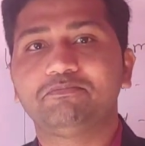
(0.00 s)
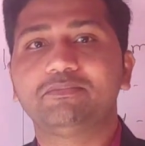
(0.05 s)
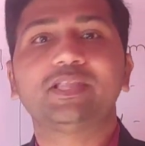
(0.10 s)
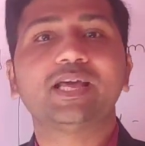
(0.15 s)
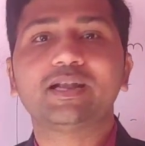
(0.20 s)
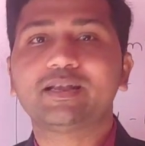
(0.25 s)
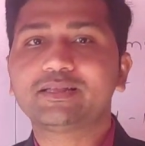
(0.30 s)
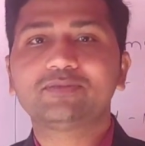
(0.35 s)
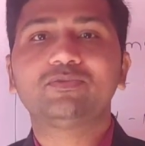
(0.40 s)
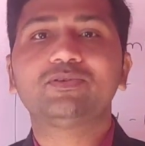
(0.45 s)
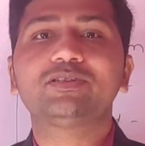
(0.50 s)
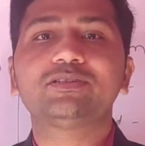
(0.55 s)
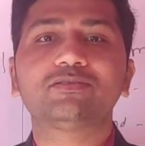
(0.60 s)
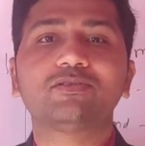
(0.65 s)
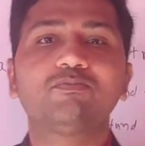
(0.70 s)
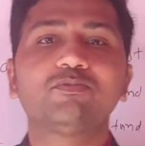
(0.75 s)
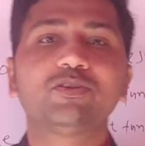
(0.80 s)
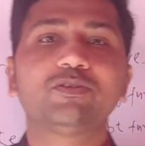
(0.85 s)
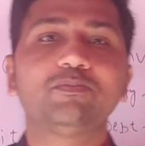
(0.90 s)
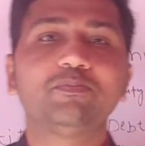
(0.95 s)
That is one
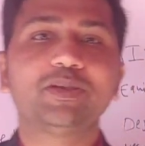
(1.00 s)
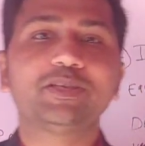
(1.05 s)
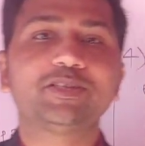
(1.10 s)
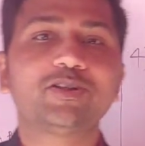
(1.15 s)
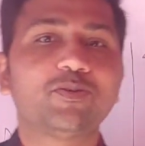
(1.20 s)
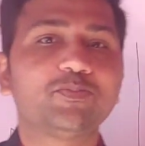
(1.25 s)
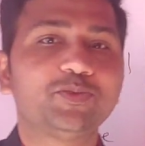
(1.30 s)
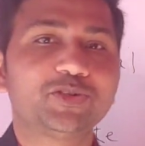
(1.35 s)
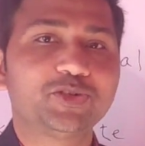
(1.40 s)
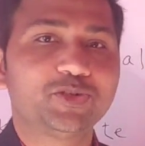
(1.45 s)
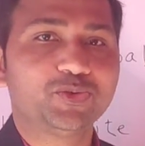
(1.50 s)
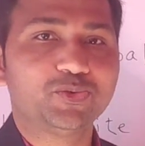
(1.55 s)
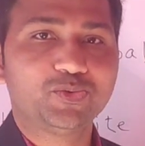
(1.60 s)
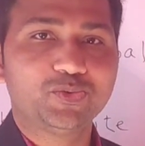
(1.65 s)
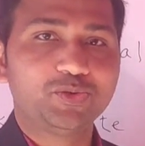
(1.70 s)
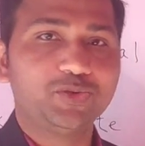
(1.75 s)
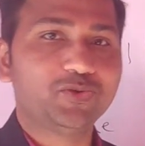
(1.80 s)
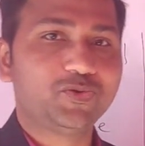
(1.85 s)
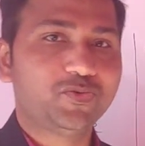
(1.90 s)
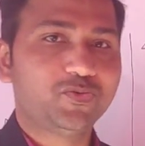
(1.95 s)
of the best objective
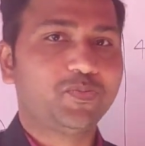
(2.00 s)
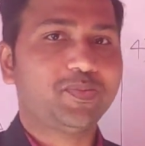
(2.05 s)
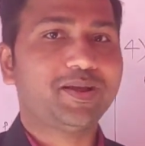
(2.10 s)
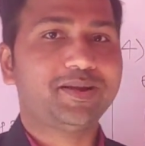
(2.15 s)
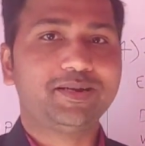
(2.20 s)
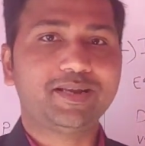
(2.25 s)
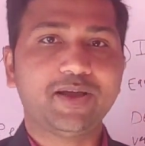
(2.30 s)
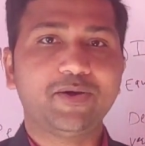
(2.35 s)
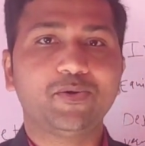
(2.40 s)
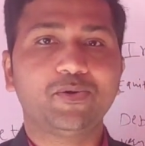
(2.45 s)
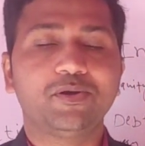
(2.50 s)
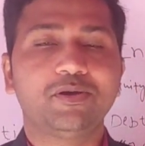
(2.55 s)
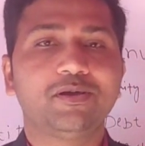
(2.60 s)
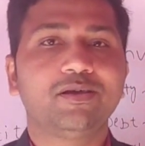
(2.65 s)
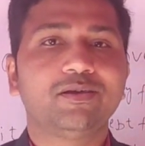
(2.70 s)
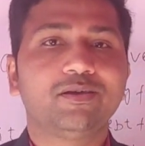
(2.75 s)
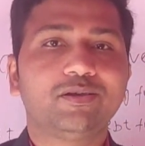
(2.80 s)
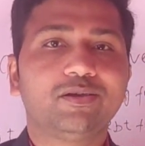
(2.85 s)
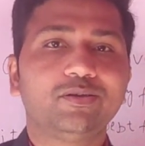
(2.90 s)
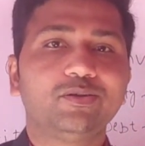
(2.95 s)
you might have.
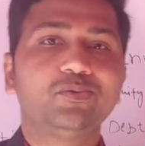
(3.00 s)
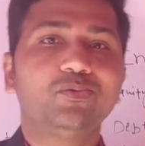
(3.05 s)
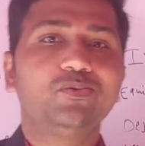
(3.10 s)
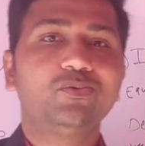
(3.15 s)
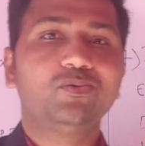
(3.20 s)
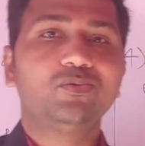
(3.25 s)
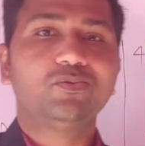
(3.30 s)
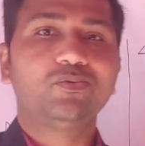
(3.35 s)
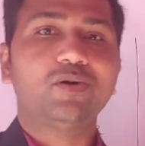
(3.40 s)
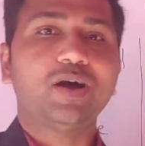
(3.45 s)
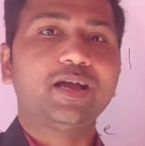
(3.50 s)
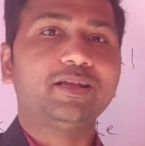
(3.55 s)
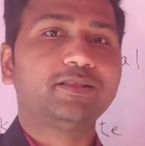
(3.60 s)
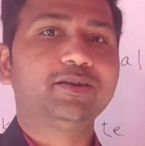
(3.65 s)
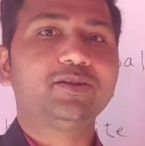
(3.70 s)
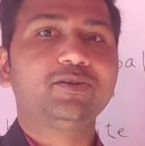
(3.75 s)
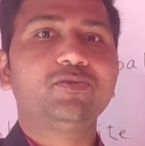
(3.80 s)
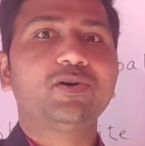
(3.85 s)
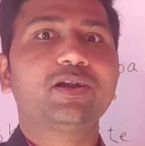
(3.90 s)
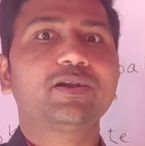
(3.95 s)
You are
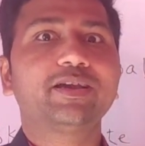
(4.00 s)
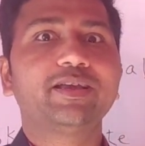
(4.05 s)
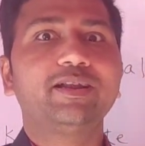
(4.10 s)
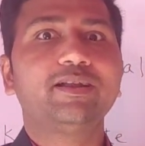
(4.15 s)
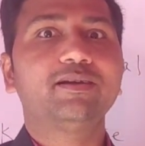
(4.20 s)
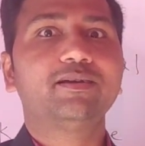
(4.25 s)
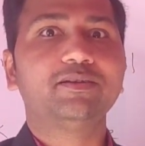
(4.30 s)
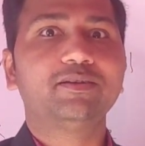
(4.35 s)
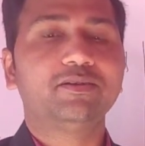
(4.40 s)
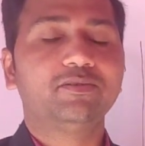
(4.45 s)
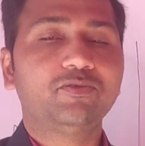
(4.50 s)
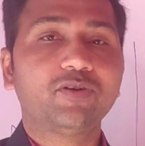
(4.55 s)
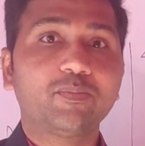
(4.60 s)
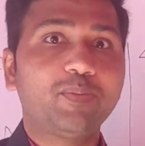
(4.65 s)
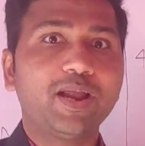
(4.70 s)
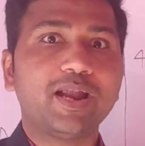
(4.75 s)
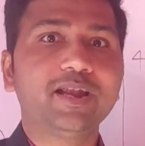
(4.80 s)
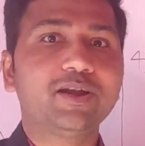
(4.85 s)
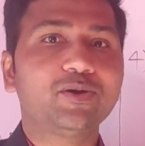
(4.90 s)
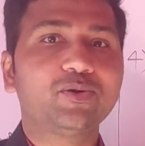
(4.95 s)

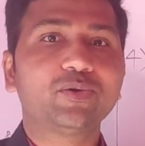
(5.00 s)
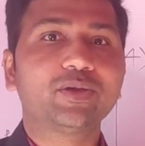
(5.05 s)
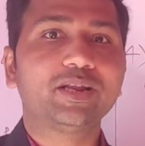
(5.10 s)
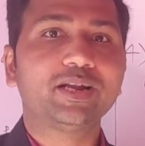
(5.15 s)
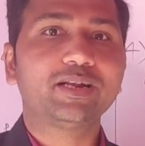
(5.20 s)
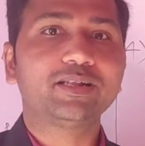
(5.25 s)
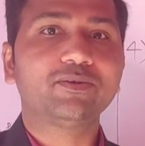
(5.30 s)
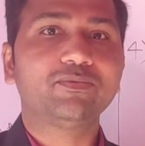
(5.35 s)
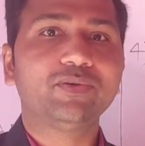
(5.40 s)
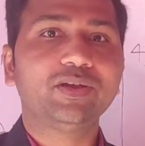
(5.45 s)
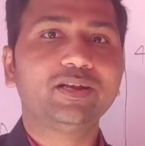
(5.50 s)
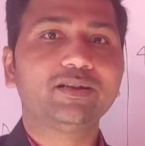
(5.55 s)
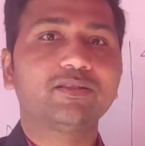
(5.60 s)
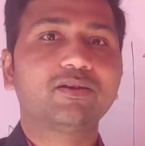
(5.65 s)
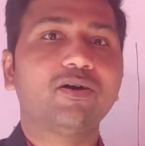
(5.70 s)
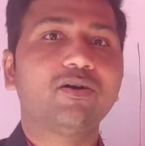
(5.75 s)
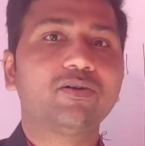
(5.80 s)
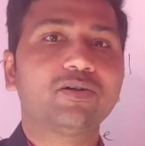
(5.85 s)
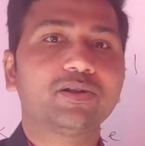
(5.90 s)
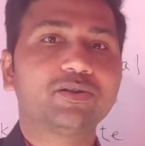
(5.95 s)
planning to create the wealth,
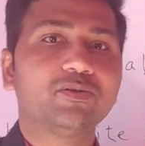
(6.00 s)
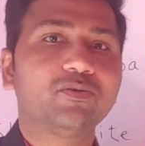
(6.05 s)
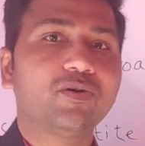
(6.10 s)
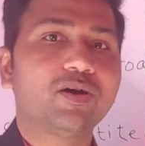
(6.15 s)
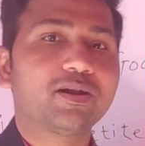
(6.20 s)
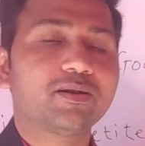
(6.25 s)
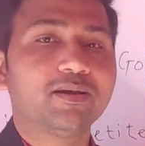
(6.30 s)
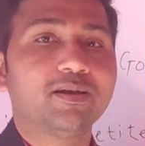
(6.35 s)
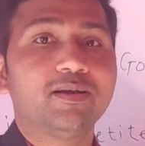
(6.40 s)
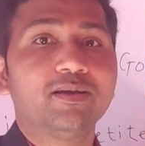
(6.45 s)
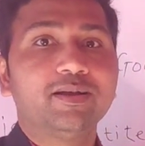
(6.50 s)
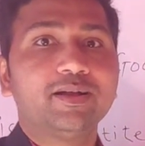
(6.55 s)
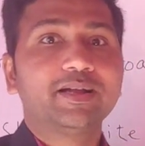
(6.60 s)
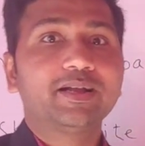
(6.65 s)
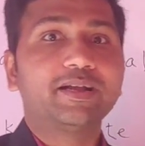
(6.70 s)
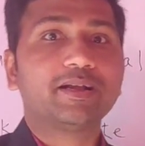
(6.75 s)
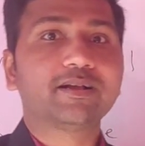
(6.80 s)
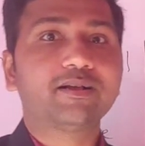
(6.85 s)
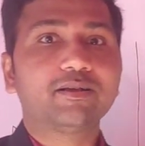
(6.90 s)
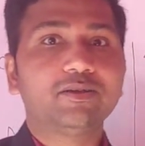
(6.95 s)
or
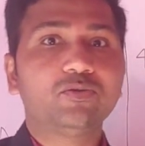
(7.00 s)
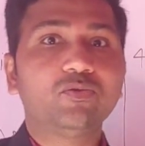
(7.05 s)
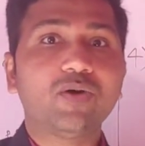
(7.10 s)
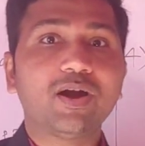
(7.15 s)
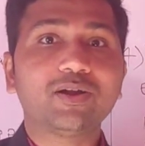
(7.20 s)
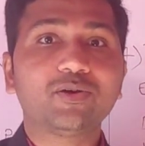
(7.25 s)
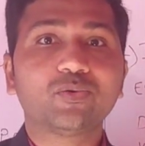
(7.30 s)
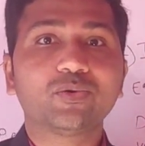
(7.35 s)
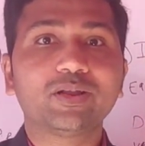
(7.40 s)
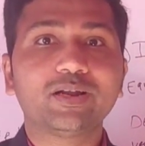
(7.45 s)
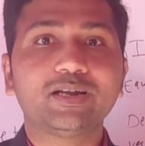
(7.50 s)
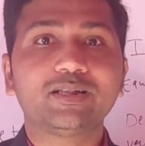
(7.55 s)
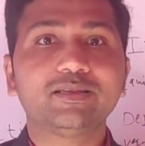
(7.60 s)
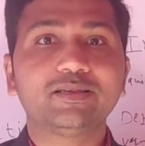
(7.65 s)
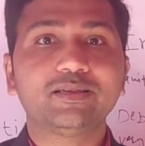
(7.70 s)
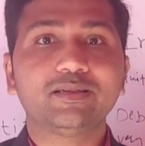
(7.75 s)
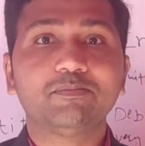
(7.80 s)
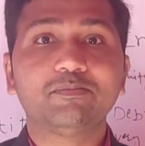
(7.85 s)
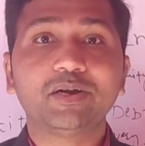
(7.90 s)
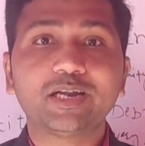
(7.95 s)
you want to create
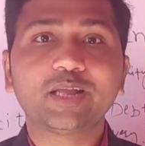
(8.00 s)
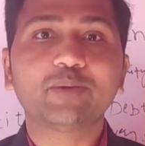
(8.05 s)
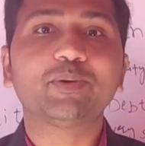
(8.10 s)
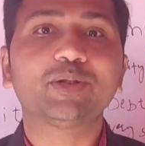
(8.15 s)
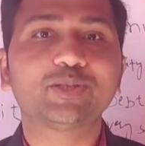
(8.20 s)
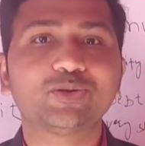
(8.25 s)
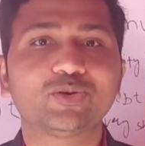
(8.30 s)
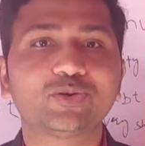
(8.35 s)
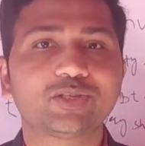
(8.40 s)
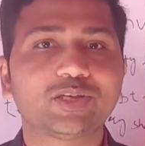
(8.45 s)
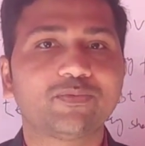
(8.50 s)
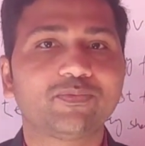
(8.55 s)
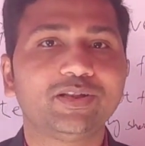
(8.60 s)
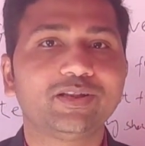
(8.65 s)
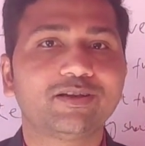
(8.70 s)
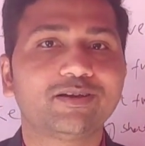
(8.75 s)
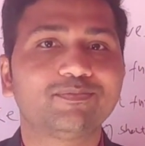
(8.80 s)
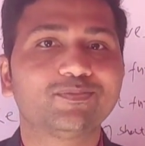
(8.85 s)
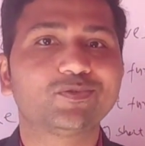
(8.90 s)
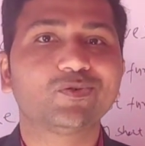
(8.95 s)
the multiple source of
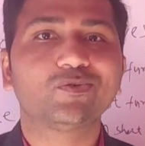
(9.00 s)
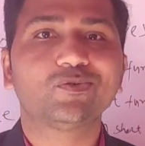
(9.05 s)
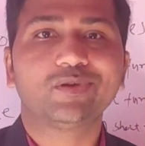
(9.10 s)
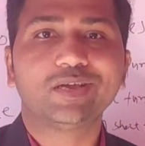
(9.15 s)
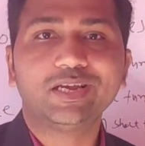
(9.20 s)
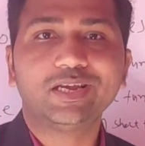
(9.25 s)
income. So